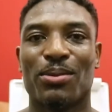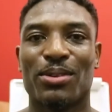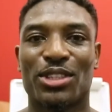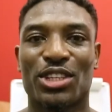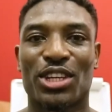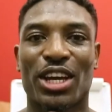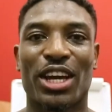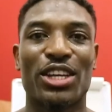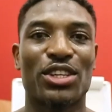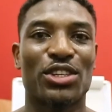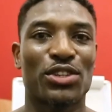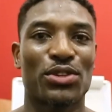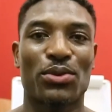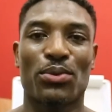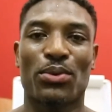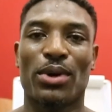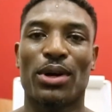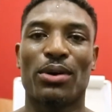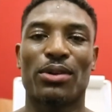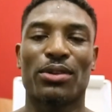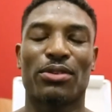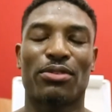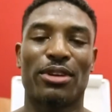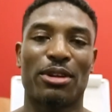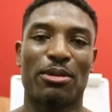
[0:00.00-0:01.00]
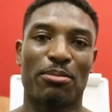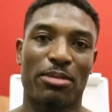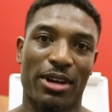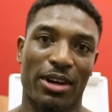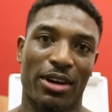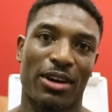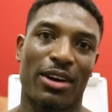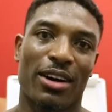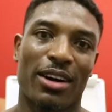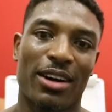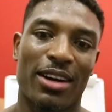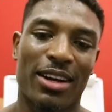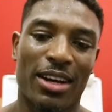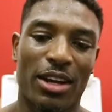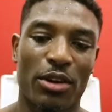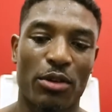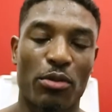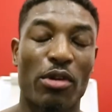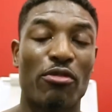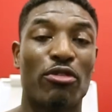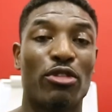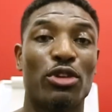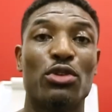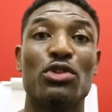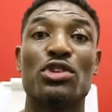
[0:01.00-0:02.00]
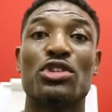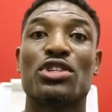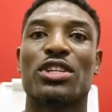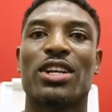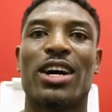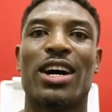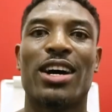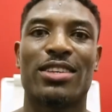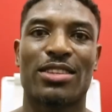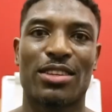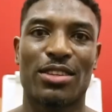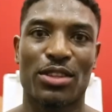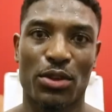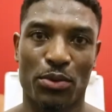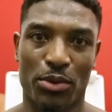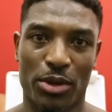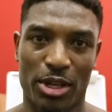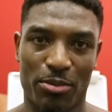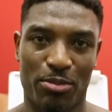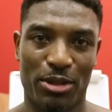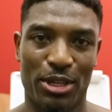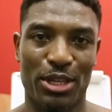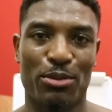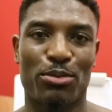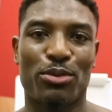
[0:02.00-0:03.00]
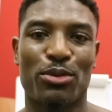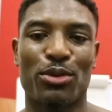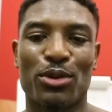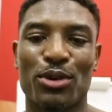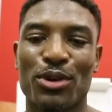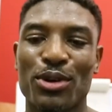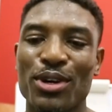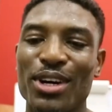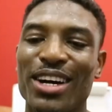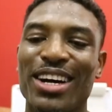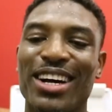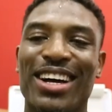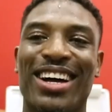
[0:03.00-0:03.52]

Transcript: changing the world for the better and revolutionizing the way people